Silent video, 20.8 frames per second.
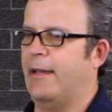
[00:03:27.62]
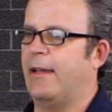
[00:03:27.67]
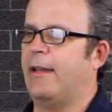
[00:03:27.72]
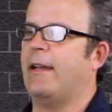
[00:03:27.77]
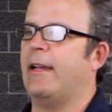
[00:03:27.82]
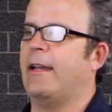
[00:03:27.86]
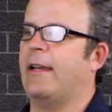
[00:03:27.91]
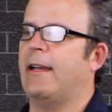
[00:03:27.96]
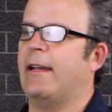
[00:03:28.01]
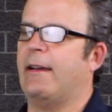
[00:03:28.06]

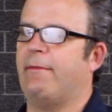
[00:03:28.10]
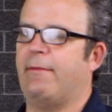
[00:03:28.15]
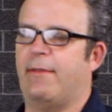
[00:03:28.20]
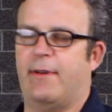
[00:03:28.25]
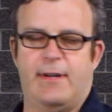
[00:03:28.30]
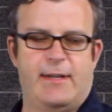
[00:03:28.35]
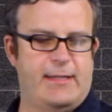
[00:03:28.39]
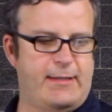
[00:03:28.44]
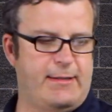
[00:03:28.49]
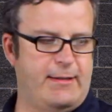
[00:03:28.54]
And
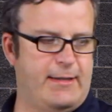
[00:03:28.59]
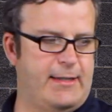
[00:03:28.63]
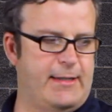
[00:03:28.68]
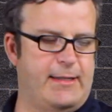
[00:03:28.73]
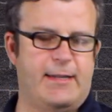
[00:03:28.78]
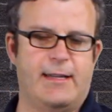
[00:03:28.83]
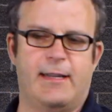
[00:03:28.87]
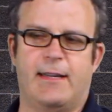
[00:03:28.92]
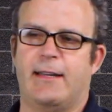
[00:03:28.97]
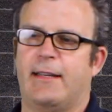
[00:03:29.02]
we're just
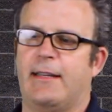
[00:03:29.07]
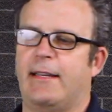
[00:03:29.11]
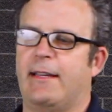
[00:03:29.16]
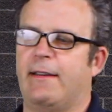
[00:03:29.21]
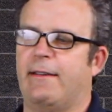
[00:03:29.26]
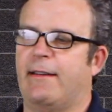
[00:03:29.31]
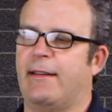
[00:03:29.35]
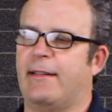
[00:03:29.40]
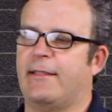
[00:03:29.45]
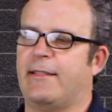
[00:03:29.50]
going to
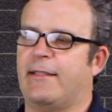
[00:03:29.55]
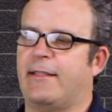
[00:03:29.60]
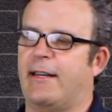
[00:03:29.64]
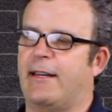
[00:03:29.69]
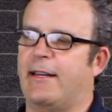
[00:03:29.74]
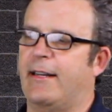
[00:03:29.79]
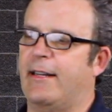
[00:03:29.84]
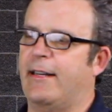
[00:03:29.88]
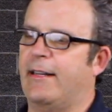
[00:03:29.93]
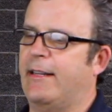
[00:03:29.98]
get it
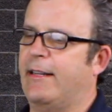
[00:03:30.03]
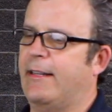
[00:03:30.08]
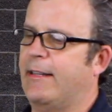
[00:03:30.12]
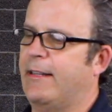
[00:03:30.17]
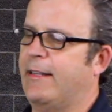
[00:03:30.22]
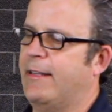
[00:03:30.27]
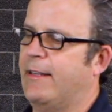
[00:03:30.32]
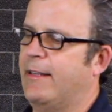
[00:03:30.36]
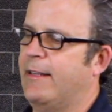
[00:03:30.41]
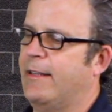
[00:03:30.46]
started
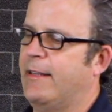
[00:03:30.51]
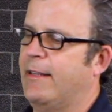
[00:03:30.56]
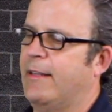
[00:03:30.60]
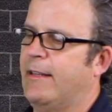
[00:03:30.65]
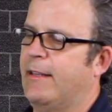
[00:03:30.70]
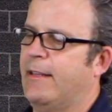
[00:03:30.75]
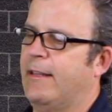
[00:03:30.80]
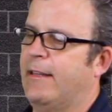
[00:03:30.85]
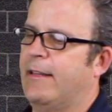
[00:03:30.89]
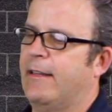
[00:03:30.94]

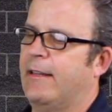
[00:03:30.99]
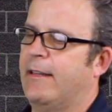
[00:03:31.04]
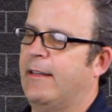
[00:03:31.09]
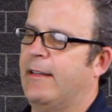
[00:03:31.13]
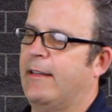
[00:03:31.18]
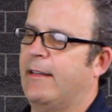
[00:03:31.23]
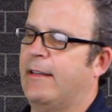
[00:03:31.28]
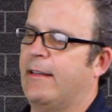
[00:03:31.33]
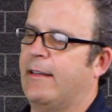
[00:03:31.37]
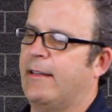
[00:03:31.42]

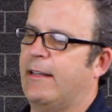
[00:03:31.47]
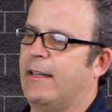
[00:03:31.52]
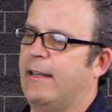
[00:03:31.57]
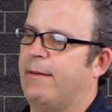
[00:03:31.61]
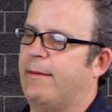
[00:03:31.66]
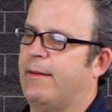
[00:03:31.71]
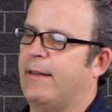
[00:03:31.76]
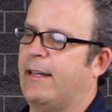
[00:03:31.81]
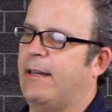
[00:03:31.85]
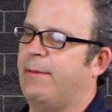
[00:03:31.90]

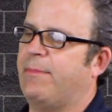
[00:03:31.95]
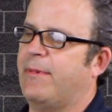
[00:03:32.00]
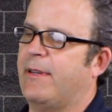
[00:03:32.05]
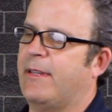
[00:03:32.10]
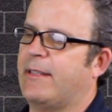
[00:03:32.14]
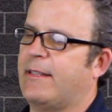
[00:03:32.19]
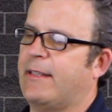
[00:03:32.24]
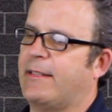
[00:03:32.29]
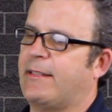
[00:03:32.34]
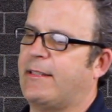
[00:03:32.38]
coming up
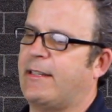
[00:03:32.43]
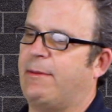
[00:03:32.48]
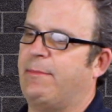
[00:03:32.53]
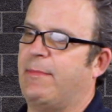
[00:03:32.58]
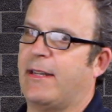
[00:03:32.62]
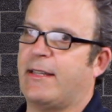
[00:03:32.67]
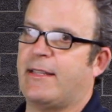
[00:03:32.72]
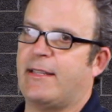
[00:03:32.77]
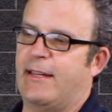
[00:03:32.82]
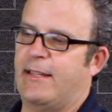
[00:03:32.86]
and it's going to start
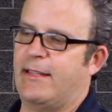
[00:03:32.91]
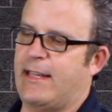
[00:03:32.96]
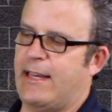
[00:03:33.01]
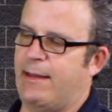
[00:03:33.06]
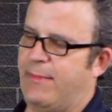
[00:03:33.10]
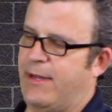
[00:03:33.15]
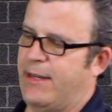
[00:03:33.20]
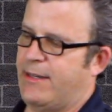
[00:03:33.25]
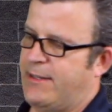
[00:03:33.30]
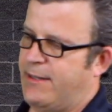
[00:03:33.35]
mixing in
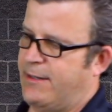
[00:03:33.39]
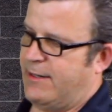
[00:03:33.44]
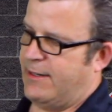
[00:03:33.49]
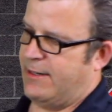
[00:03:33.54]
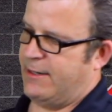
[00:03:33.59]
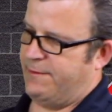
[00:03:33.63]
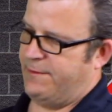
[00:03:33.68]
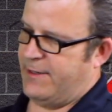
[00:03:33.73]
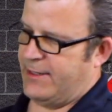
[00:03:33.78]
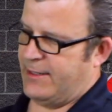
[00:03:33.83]
that mixer. I
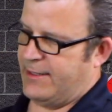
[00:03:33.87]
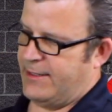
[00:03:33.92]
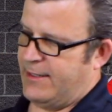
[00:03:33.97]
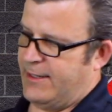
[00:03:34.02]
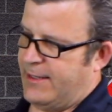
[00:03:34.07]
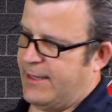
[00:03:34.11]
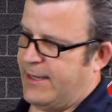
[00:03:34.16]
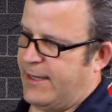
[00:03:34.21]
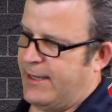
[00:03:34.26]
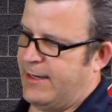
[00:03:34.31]
don't know if you can
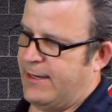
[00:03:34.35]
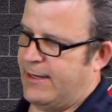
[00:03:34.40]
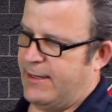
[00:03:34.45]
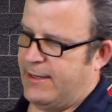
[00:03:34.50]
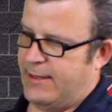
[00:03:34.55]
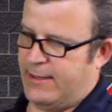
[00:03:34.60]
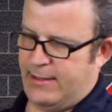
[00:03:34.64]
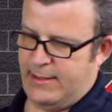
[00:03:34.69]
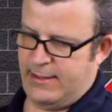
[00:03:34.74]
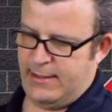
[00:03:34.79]
see that,
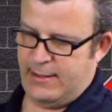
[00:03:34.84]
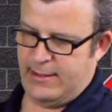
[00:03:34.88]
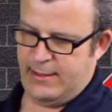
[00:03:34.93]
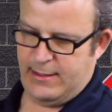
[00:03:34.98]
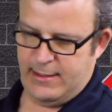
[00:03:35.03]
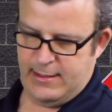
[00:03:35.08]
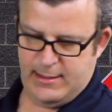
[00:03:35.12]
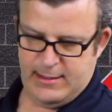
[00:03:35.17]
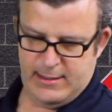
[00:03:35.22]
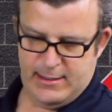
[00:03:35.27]

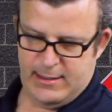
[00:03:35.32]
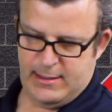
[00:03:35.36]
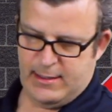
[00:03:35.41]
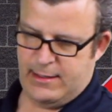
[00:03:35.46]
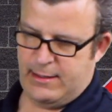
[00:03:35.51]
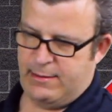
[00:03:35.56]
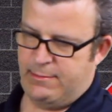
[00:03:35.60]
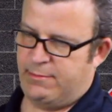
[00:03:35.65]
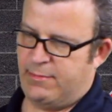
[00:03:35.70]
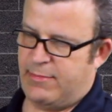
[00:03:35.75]

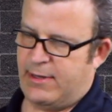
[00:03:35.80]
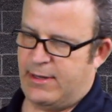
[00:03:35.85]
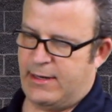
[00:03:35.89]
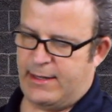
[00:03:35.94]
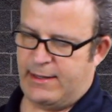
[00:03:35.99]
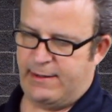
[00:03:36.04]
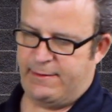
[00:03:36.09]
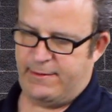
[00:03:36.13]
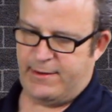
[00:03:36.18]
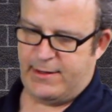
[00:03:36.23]
but
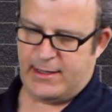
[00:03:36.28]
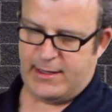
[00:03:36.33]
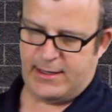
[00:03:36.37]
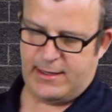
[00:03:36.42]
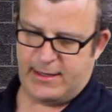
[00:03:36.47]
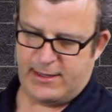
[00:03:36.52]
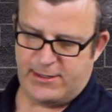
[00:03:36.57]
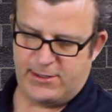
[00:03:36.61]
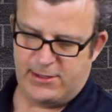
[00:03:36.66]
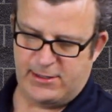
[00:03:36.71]
I'll even
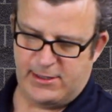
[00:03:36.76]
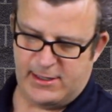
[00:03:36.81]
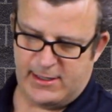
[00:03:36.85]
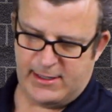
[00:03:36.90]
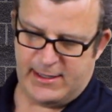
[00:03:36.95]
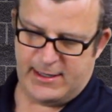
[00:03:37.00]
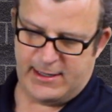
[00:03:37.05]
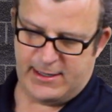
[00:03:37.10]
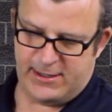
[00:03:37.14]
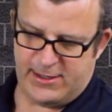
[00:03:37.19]
I'll shoot a
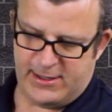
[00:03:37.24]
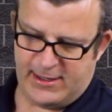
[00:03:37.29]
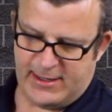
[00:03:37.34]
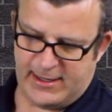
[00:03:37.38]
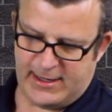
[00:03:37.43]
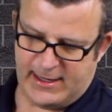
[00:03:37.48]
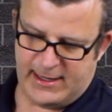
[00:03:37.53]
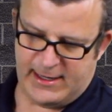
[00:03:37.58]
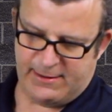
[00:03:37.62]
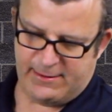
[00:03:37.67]
little here so you
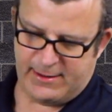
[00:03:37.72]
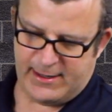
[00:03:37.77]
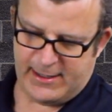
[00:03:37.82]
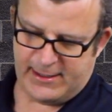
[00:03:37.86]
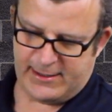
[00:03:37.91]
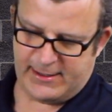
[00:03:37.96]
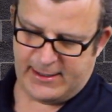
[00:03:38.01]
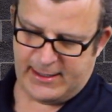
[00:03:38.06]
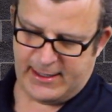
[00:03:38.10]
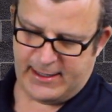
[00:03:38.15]
get an idea what it
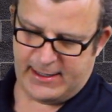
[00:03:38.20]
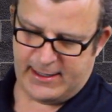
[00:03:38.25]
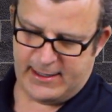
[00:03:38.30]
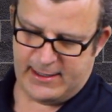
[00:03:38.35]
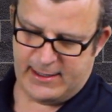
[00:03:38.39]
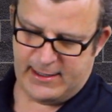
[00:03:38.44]
looks like.